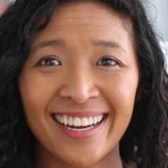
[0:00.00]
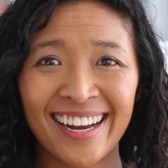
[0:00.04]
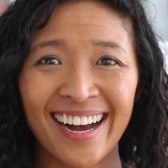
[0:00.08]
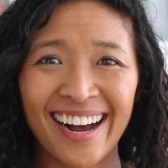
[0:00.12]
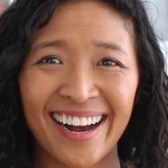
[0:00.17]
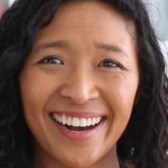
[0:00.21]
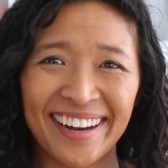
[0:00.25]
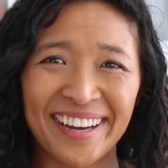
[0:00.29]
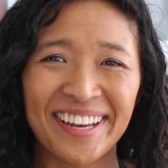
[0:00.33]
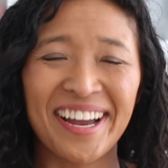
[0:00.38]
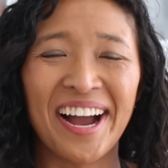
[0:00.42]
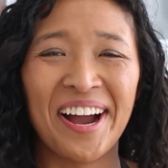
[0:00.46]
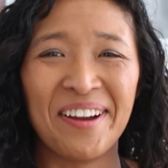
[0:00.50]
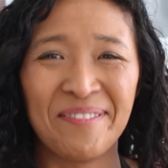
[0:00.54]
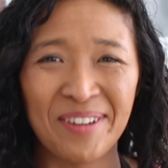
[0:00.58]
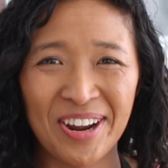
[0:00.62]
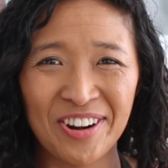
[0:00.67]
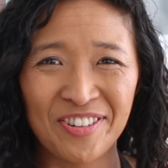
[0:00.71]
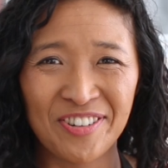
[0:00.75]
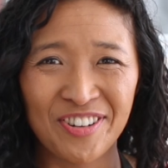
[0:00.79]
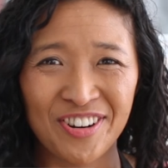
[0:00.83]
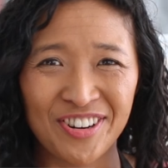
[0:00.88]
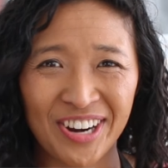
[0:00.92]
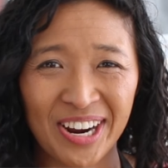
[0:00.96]
Hi, I'm
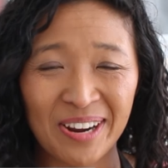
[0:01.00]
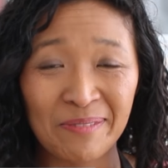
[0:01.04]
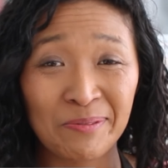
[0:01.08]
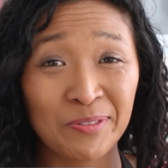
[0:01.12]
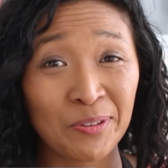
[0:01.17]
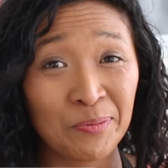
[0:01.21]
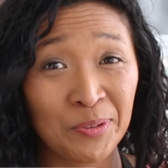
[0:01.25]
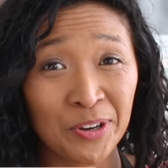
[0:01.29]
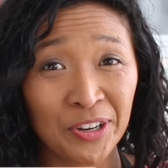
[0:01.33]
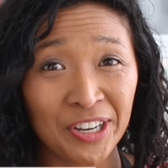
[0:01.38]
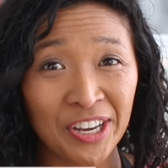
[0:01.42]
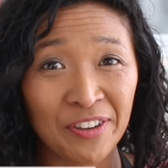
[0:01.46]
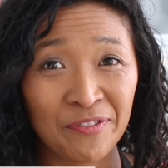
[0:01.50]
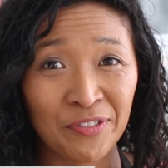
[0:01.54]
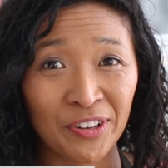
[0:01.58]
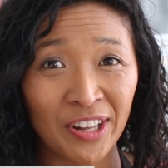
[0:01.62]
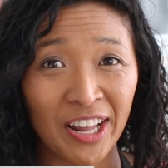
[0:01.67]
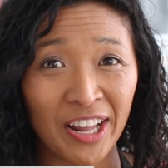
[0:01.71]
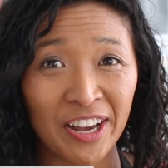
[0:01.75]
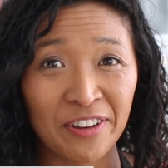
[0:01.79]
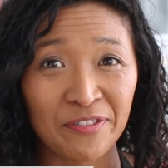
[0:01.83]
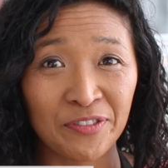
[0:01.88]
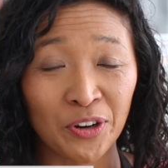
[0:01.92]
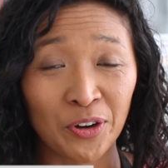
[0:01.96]
Andrea James from
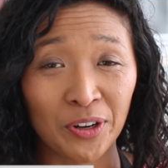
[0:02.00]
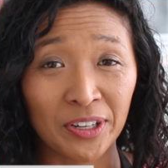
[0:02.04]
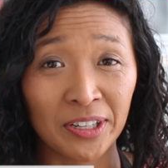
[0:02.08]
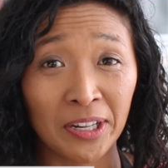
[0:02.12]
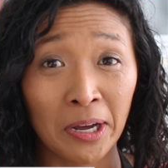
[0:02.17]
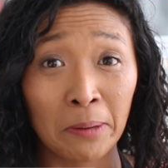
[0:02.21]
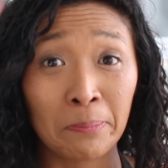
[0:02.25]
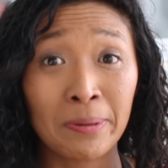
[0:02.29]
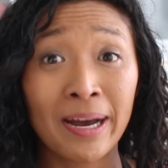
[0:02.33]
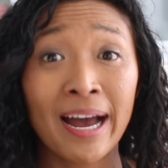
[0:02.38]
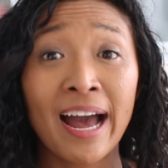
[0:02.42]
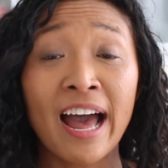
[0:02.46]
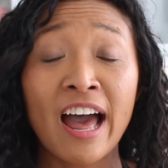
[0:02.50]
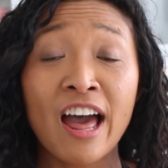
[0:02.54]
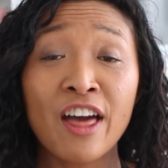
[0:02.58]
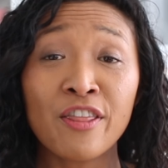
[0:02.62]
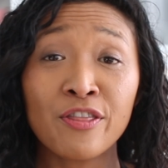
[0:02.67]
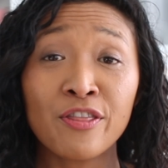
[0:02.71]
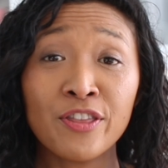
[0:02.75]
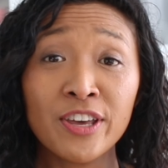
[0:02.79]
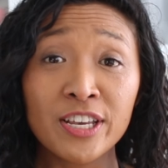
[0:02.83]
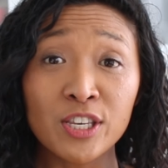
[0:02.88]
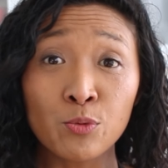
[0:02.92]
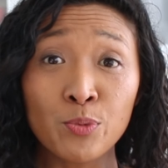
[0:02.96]
cookingforlife.club.
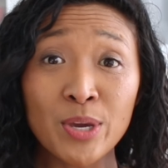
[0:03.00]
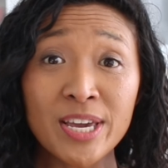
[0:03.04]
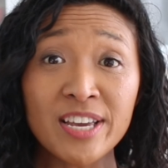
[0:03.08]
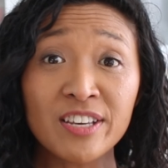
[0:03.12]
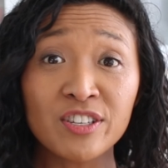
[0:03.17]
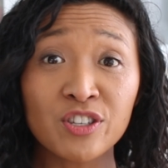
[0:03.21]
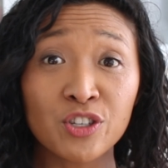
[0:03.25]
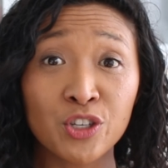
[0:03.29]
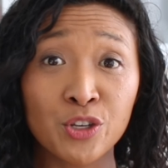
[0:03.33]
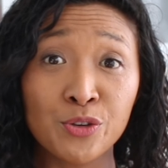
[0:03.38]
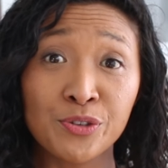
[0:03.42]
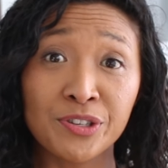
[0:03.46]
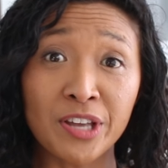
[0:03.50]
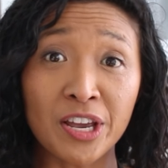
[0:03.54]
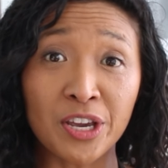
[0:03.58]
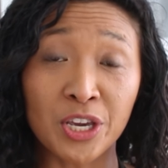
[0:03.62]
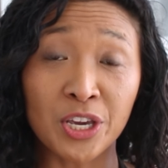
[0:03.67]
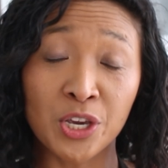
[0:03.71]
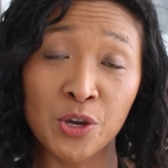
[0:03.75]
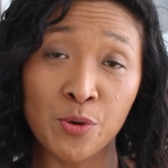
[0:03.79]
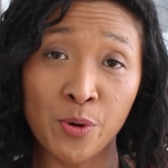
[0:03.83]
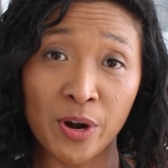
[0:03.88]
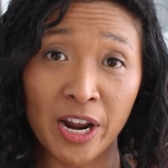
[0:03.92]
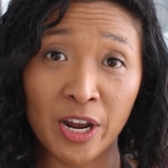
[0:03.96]
This week's Tuesday
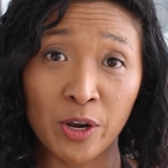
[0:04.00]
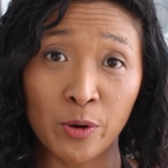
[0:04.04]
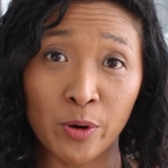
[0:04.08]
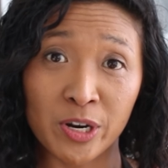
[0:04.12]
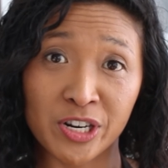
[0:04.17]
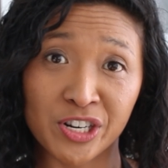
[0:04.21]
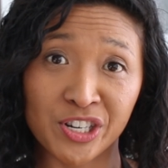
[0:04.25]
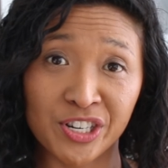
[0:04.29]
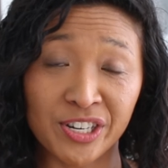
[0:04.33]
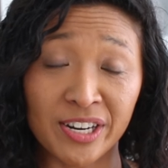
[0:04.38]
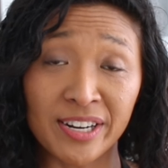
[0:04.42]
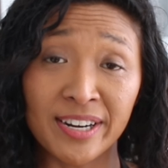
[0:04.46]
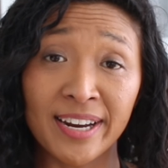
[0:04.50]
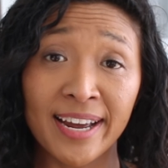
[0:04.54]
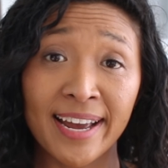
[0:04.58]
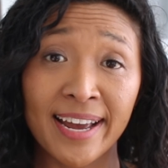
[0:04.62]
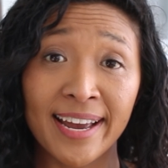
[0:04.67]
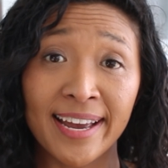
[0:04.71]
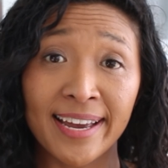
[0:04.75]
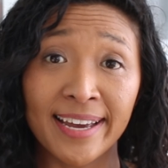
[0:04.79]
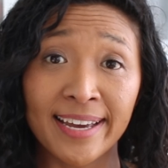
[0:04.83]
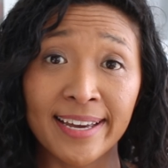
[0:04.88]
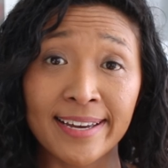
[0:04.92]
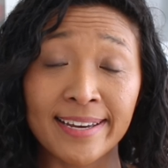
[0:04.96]
Q&A question
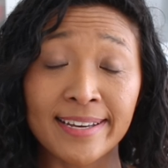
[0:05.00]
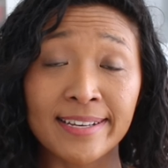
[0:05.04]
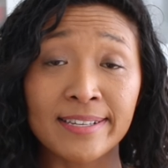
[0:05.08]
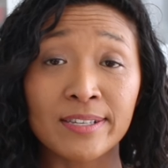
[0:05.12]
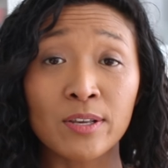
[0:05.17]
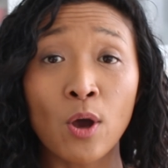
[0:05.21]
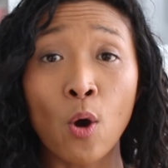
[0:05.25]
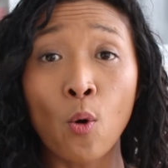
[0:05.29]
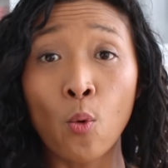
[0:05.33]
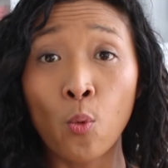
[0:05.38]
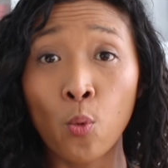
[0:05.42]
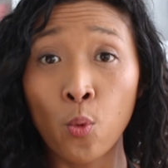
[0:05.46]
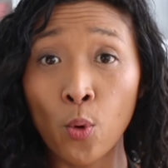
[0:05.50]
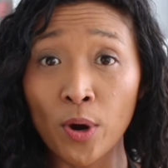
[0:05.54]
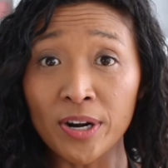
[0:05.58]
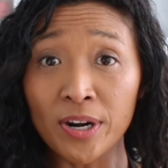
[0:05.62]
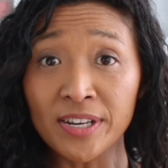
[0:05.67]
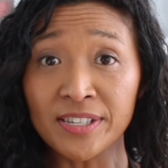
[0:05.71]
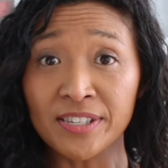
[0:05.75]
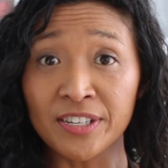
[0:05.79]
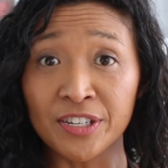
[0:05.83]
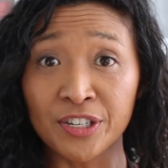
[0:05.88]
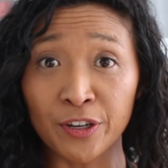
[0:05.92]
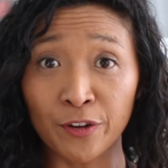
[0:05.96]
is what
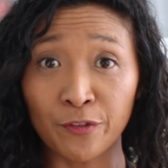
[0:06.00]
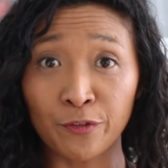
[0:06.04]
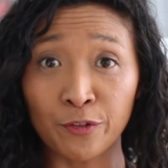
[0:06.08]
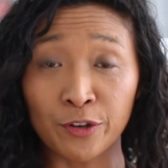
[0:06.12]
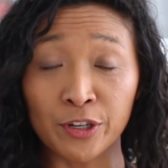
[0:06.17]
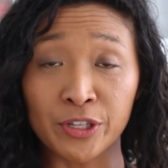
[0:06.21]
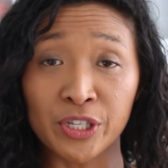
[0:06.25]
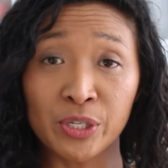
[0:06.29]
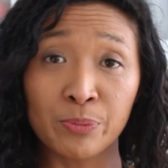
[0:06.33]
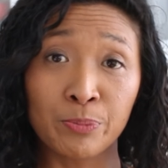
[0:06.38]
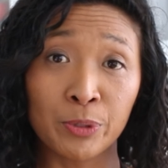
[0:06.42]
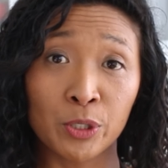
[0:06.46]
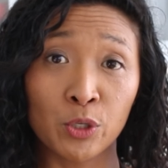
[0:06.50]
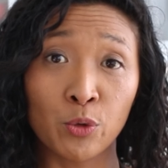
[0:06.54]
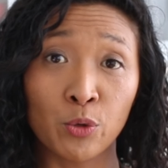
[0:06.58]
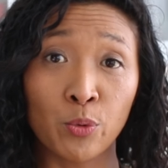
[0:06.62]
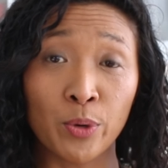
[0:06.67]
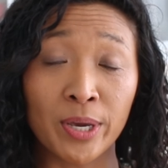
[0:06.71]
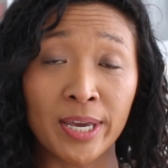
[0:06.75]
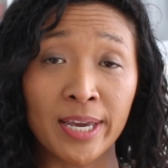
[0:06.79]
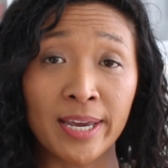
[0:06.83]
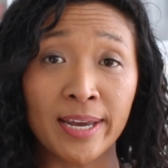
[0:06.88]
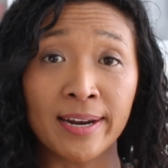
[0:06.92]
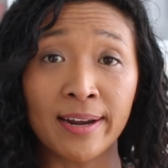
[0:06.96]
is the difference
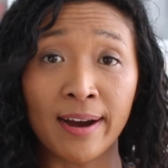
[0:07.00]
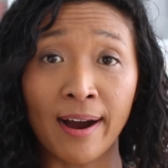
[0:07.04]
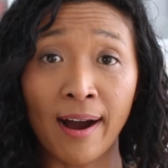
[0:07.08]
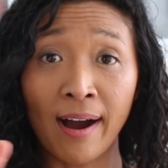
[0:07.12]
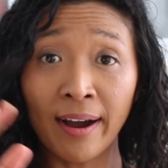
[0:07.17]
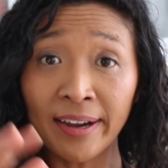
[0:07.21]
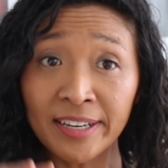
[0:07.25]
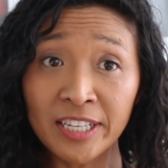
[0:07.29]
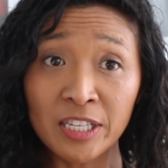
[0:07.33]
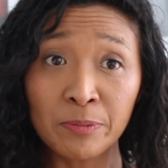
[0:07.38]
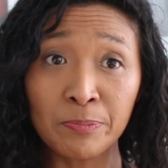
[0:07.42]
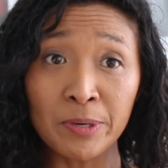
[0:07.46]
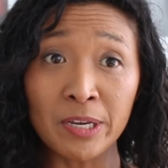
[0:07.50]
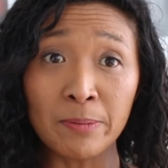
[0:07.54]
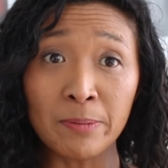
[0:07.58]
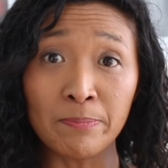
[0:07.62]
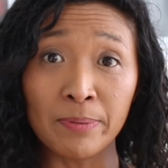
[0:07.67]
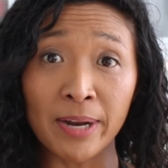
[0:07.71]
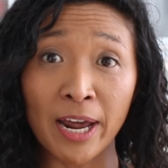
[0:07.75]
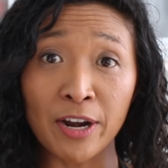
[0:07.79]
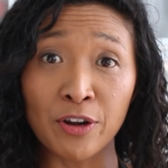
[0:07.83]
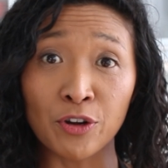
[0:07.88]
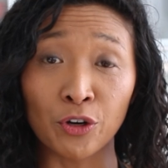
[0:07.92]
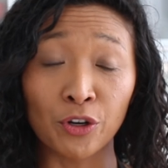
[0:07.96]
between a high-speed
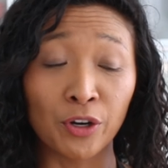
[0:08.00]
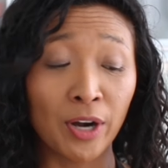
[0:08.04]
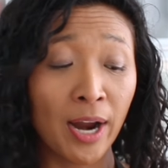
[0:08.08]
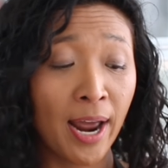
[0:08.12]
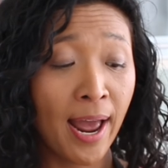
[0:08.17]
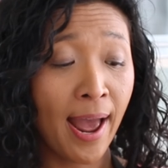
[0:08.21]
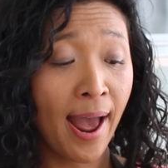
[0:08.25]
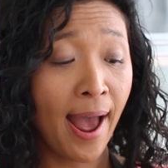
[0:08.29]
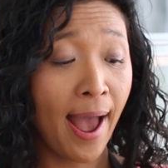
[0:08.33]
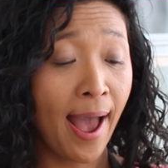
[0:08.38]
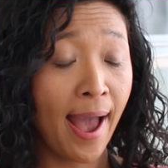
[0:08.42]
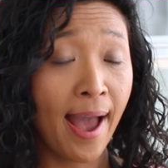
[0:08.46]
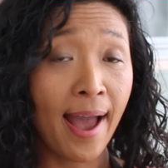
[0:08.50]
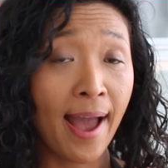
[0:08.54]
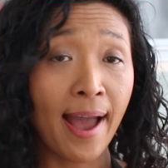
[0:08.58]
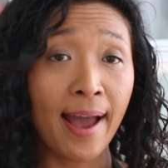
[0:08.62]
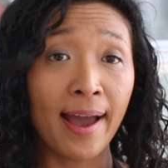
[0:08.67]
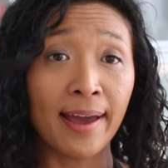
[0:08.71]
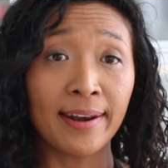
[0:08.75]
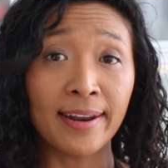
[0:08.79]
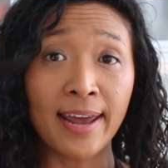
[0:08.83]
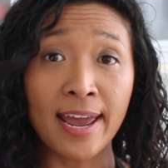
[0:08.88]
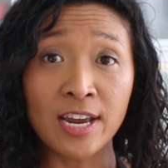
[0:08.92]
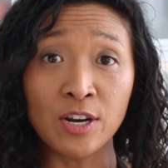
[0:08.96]
blender
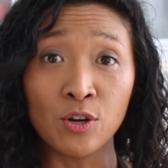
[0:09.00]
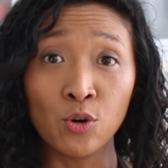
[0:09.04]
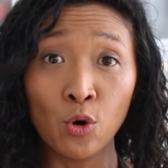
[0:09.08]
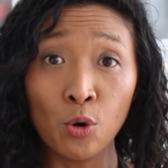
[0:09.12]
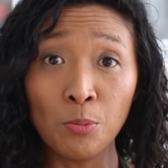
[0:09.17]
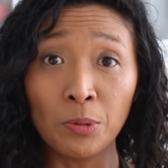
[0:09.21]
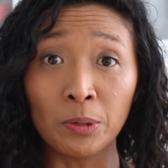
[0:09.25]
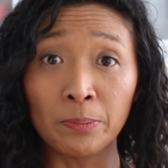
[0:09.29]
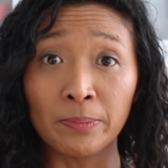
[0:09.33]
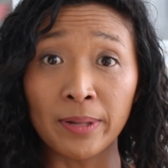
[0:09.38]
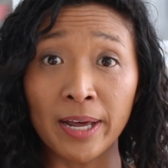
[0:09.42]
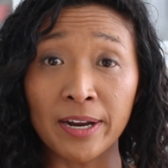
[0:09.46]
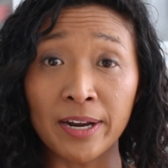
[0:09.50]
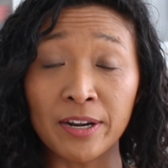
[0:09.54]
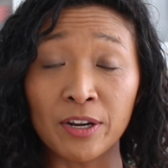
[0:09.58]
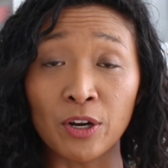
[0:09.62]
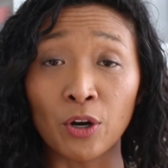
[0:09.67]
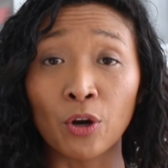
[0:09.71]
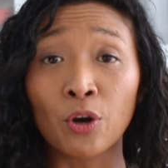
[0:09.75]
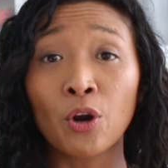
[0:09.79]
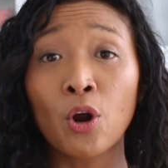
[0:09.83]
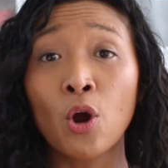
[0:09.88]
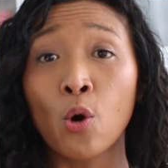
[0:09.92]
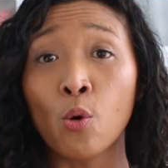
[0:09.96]
and a normal
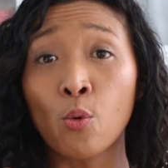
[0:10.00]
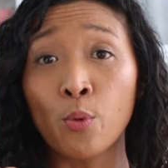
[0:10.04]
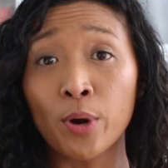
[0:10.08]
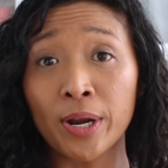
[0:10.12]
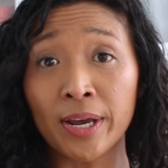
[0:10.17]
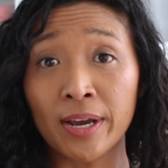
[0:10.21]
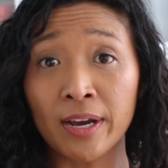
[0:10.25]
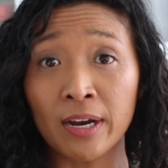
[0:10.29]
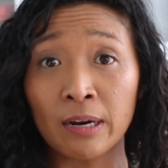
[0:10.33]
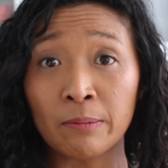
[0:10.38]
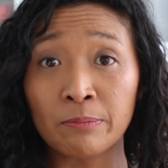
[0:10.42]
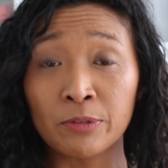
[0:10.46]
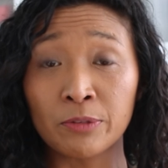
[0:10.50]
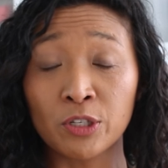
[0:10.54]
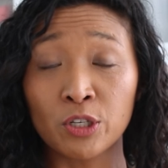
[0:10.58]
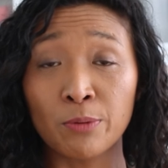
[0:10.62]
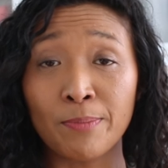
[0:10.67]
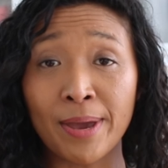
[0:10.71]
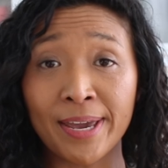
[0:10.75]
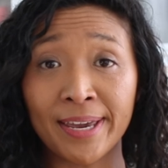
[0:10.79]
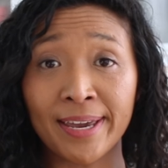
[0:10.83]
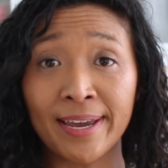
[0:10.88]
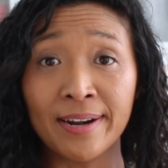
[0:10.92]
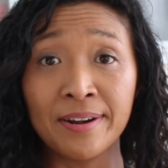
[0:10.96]
blender when it comes to
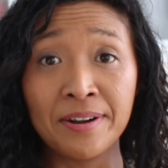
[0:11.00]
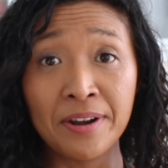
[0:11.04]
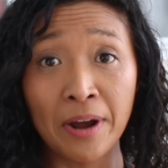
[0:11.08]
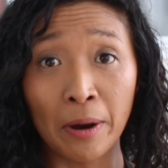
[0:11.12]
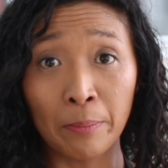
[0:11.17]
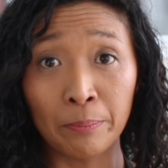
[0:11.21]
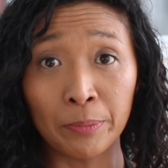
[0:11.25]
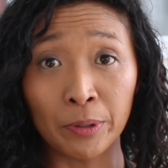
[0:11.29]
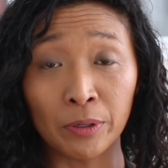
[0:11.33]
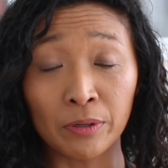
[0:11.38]
making nut